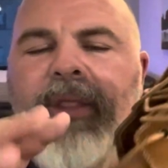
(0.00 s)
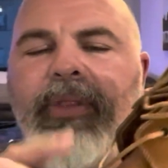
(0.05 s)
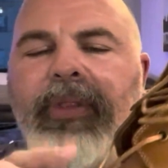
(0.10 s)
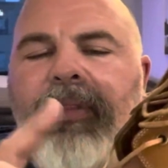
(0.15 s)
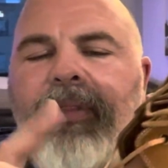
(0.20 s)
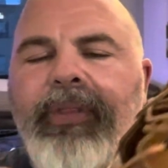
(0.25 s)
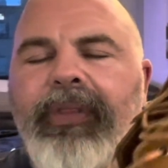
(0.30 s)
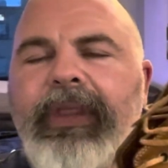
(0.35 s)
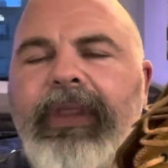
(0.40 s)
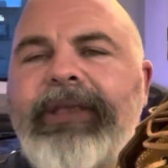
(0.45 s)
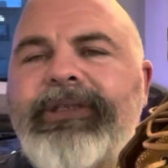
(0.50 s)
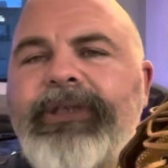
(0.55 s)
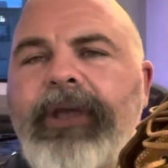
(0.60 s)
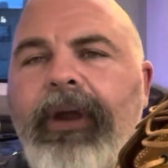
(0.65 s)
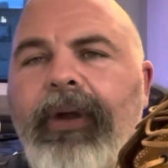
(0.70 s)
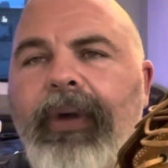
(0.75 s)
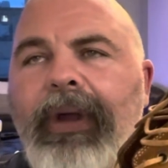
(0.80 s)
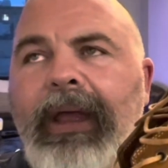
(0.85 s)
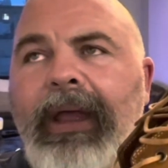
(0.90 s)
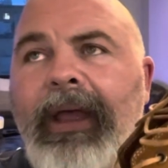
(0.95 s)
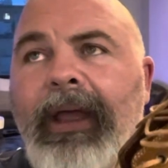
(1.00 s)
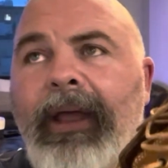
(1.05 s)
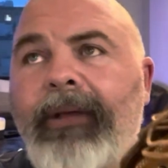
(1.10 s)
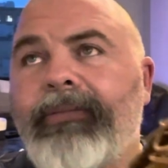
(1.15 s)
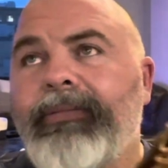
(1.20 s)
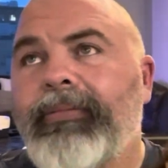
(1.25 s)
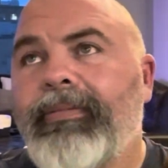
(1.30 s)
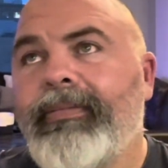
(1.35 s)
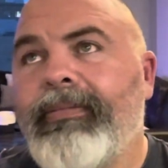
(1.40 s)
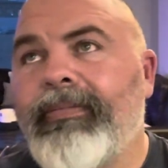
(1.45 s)
these are
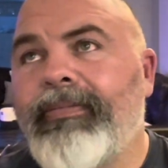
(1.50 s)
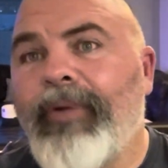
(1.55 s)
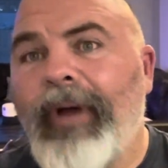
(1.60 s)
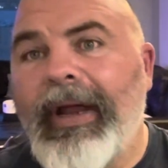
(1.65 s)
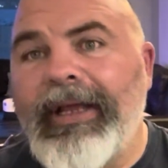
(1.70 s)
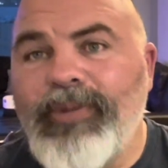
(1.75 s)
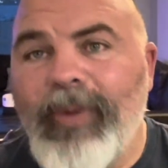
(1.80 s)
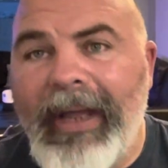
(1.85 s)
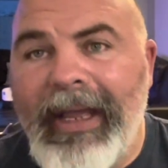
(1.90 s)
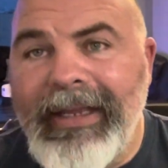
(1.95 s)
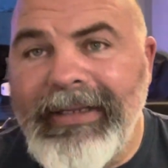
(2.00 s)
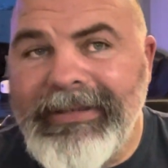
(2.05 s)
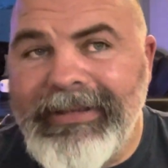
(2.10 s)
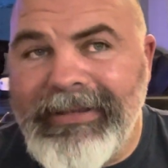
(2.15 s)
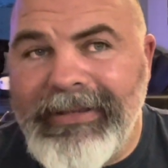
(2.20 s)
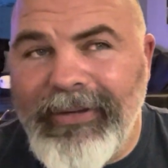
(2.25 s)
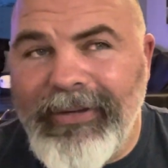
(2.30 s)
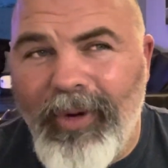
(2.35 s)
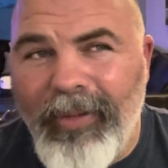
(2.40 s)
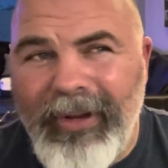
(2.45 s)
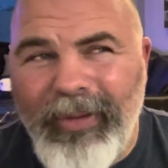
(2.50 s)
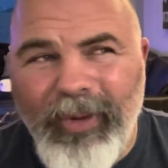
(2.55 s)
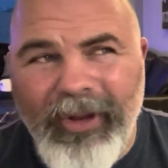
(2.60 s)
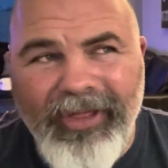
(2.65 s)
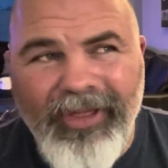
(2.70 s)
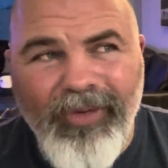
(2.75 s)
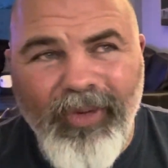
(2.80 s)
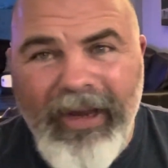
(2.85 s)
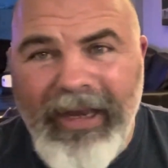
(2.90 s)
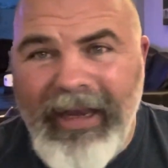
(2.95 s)
price-wise normally
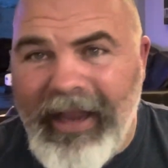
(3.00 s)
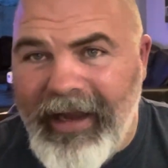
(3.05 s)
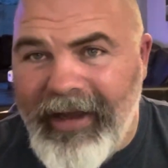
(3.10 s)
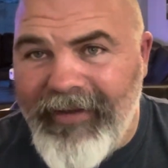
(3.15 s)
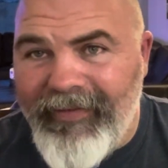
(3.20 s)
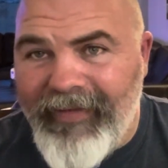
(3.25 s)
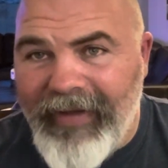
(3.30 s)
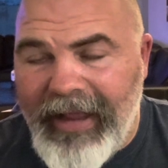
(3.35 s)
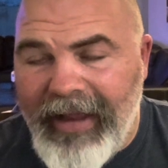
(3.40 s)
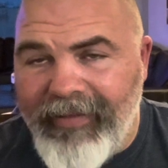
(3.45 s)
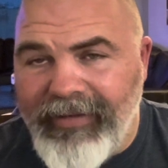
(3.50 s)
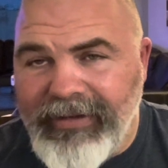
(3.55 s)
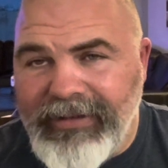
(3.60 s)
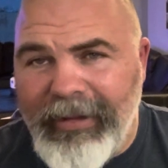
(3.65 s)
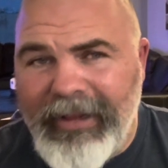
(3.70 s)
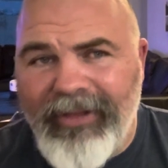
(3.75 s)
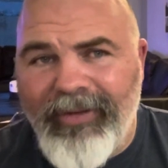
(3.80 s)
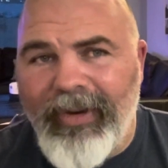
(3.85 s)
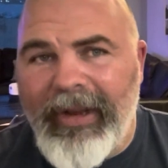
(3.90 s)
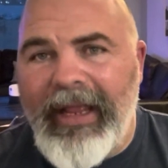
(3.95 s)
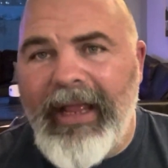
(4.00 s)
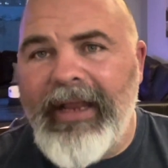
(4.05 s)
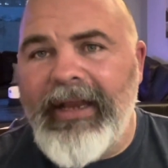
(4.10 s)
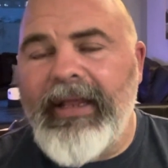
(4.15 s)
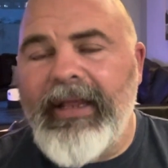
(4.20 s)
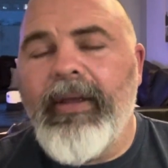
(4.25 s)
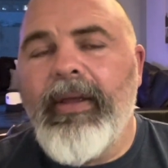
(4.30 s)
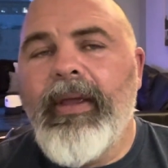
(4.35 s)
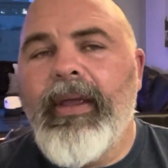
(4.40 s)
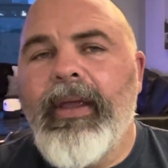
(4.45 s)
$395 or something like $380.